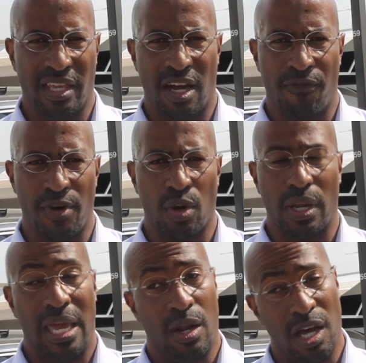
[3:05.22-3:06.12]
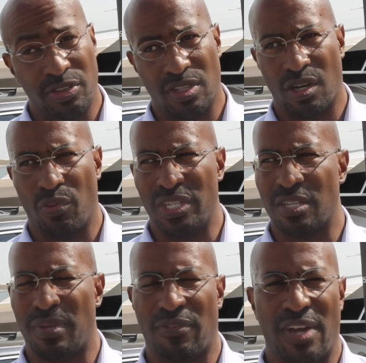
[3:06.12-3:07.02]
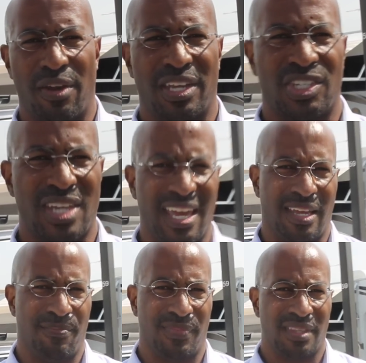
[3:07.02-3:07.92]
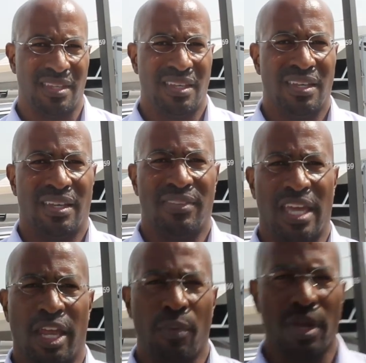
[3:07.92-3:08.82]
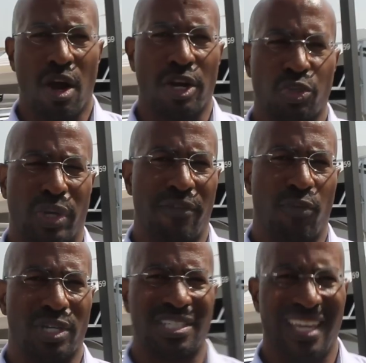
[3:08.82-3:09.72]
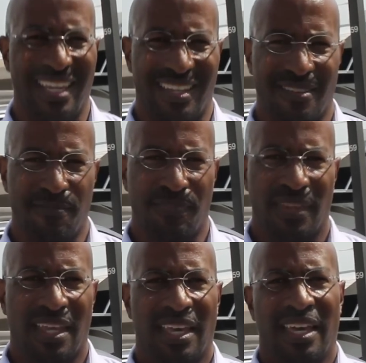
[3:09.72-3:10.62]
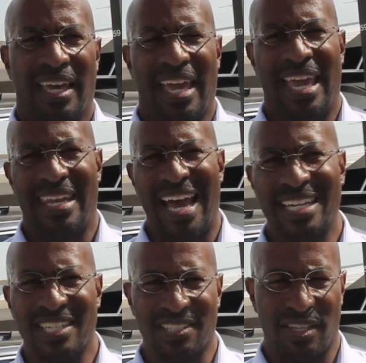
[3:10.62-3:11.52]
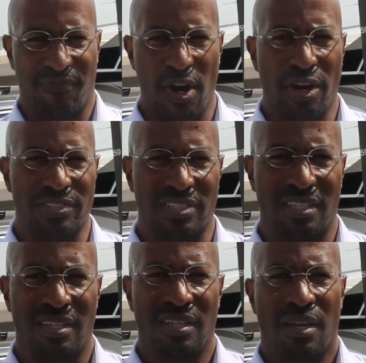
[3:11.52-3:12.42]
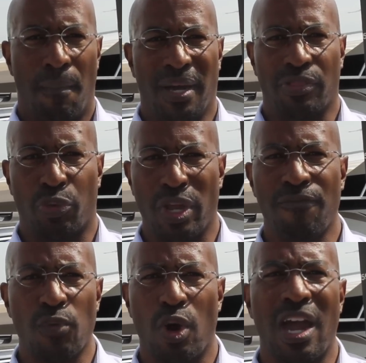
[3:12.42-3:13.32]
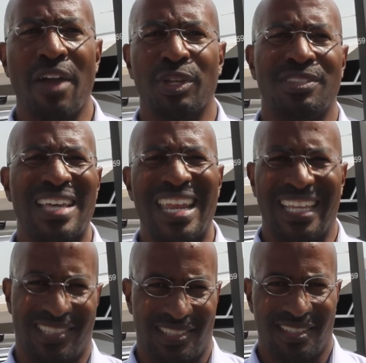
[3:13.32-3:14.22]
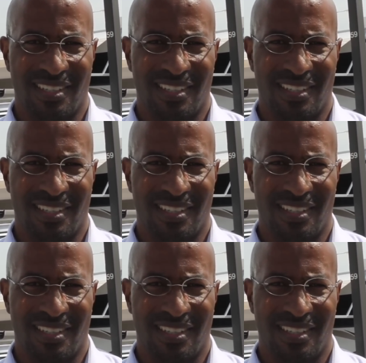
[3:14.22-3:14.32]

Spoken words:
young folk, and also we should be very ashamed that here we are in 2014, and not just in Ferguson, but 3 or 4 other cities.